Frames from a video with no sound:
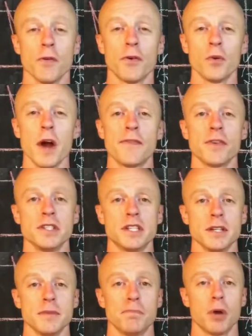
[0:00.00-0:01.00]
for reference
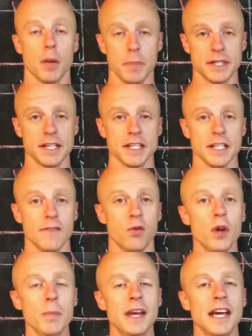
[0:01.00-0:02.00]
purposes, if
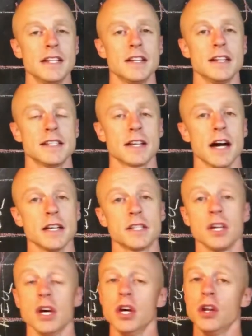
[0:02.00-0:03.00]
we begin to
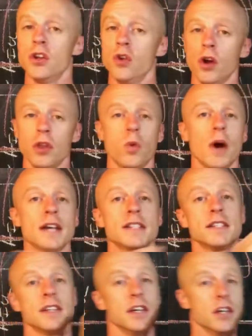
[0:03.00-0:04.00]
discuss
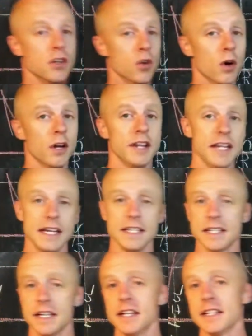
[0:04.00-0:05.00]
northwest,
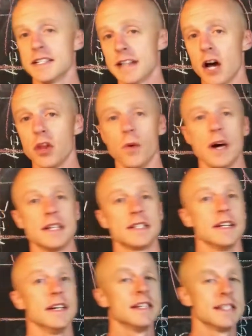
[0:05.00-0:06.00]
northeast,
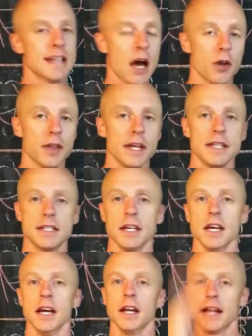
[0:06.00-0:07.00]
southwest, southeast,
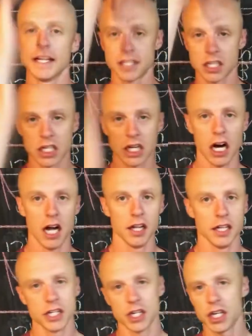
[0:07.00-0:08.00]
that's
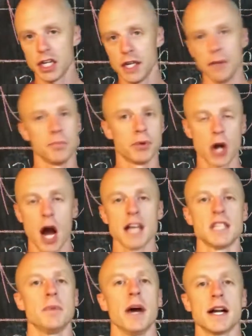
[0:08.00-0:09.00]
College and
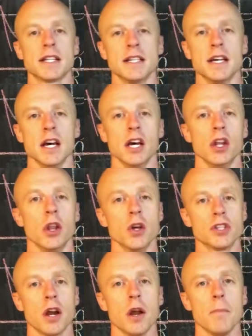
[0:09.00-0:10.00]
Prospect.
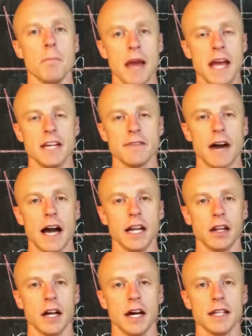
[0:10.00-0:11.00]
Those are our main dividing
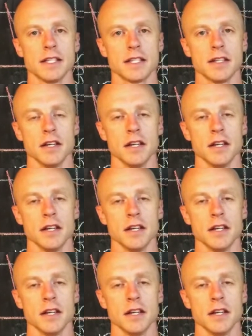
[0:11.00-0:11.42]
lines.